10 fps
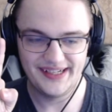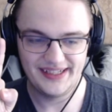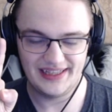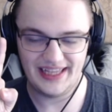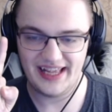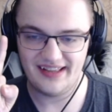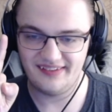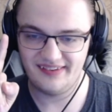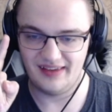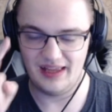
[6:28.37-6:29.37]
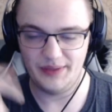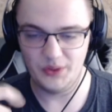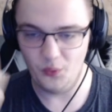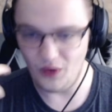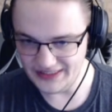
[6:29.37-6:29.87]
less, I
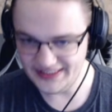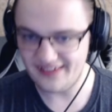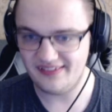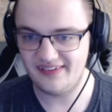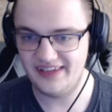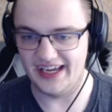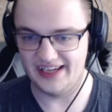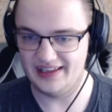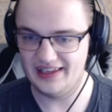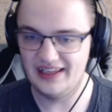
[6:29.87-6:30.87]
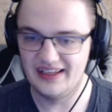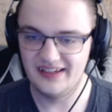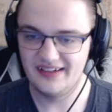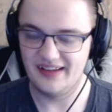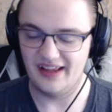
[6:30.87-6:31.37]
mean, one dead skill
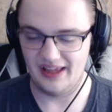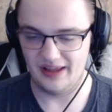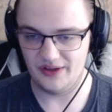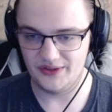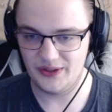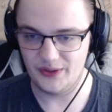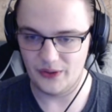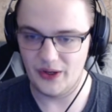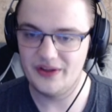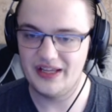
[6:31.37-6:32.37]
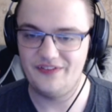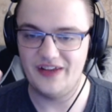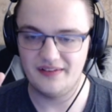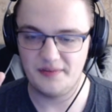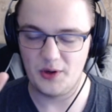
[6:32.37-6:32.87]
uh, on your hero if he
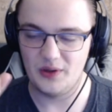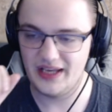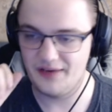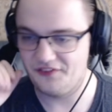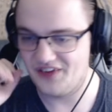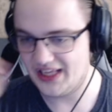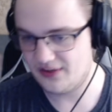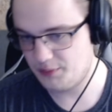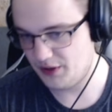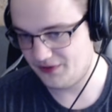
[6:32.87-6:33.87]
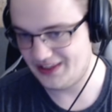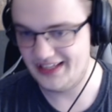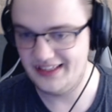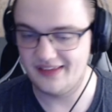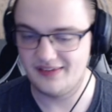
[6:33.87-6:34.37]
ends up rolling everything else perfectly
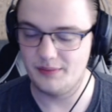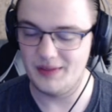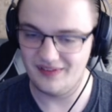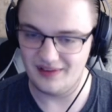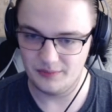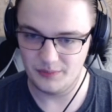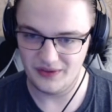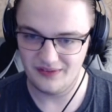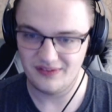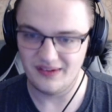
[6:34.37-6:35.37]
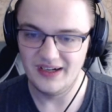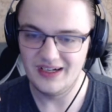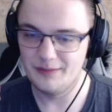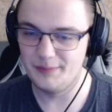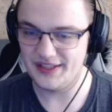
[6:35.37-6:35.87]
and he has like many selling points.
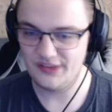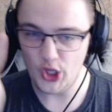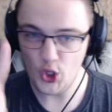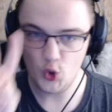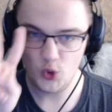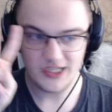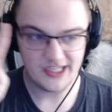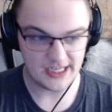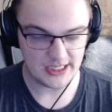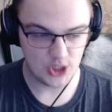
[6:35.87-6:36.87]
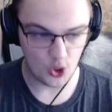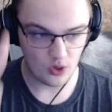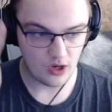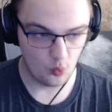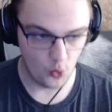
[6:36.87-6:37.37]
But two is
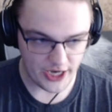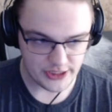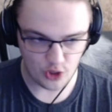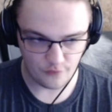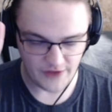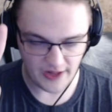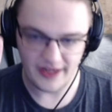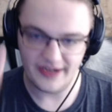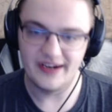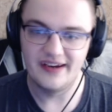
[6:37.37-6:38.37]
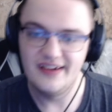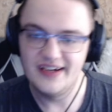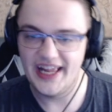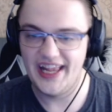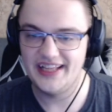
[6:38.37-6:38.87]
going way too far
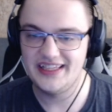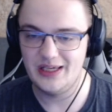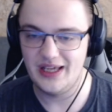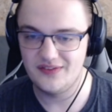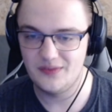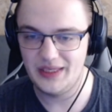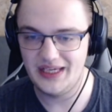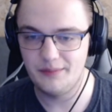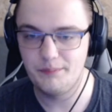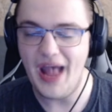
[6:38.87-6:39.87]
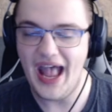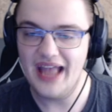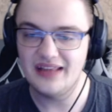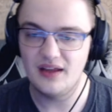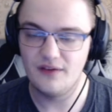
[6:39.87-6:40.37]
and he ends up being
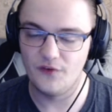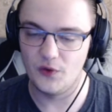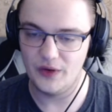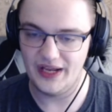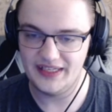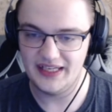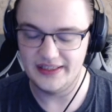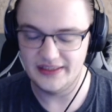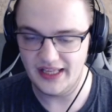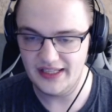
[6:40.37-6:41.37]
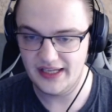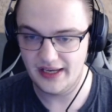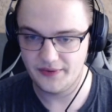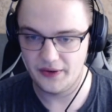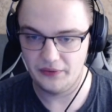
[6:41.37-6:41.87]
bad for any
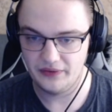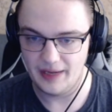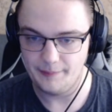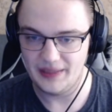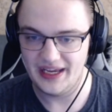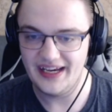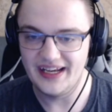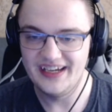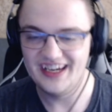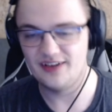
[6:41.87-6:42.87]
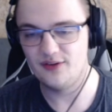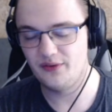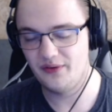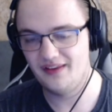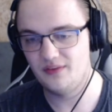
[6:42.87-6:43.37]
non-necro gameplay and also
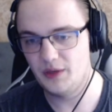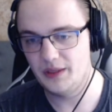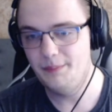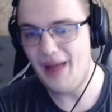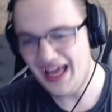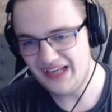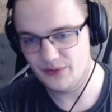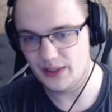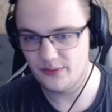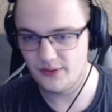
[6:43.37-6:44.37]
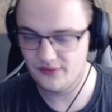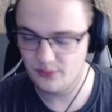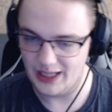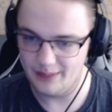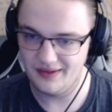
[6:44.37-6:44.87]
he's pretty bad for necro as
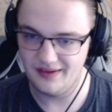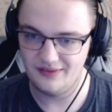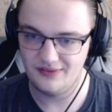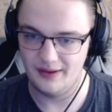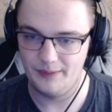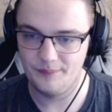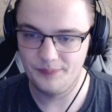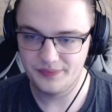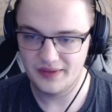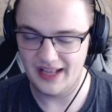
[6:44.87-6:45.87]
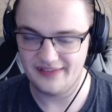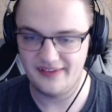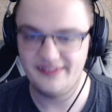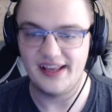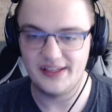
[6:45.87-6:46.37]
well because um, as I
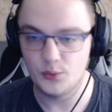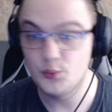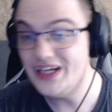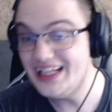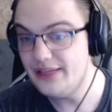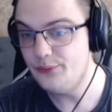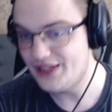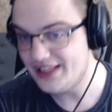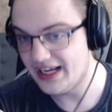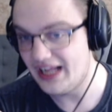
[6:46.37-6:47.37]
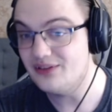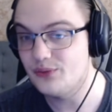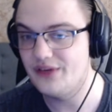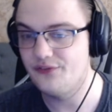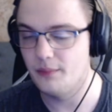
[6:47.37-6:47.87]
said, they're really, really
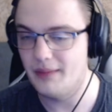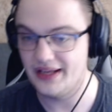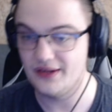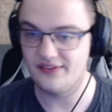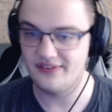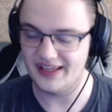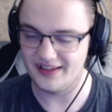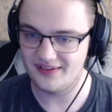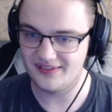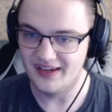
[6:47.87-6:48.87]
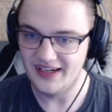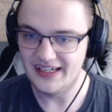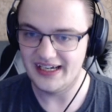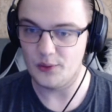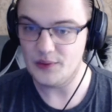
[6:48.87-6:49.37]
hungry for many good skills.
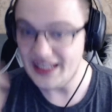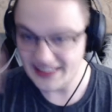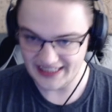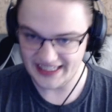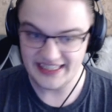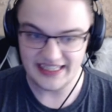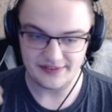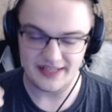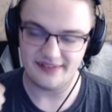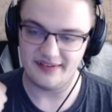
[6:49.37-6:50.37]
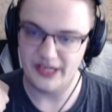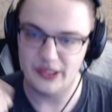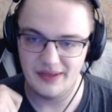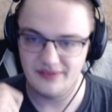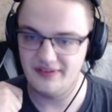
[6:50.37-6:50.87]
Now, luckily, Death Knights and
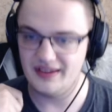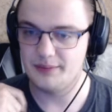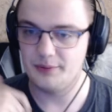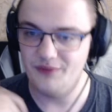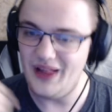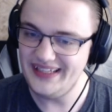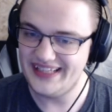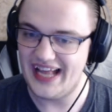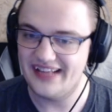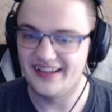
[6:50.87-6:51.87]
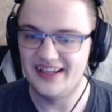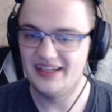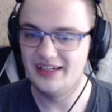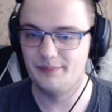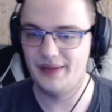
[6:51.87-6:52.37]
Necromancers kind of provide that,
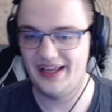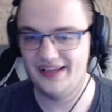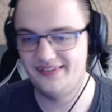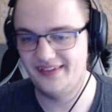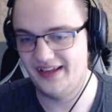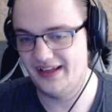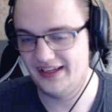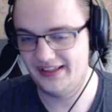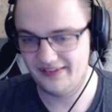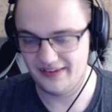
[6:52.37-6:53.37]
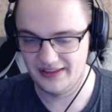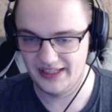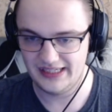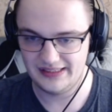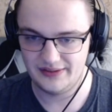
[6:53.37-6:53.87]
but uh, it takes a
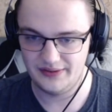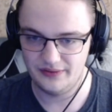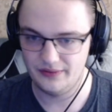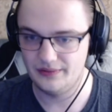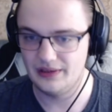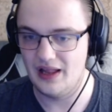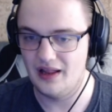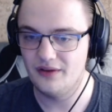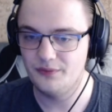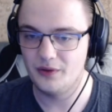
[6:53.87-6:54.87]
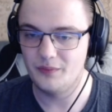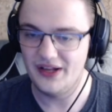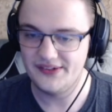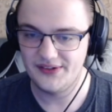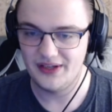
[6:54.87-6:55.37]
little too long for
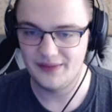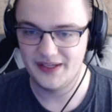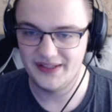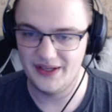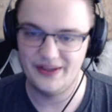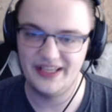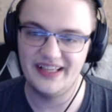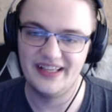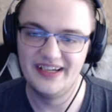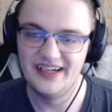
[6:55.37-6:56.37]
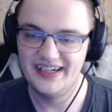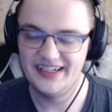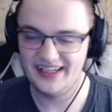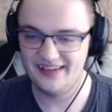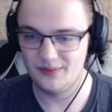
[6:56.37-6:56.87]
Moandor to ever get going.
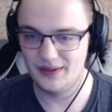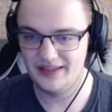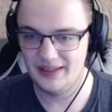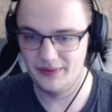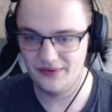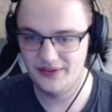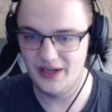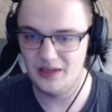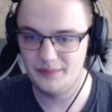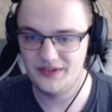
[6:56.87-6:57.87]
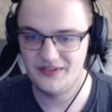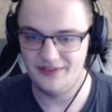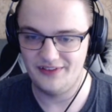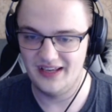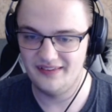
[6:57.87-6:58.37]
He is one of the most garbage
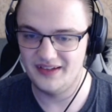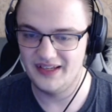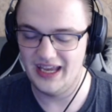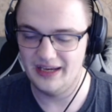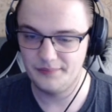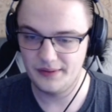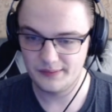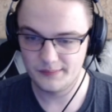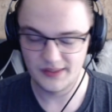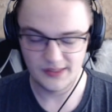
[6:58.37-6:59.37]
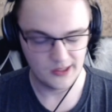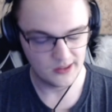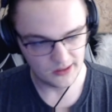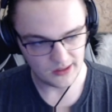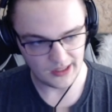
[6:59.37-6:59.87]
Death Knights in the game.
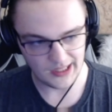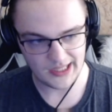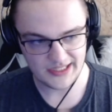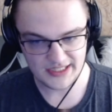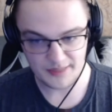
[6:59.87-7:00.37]
Uh, next up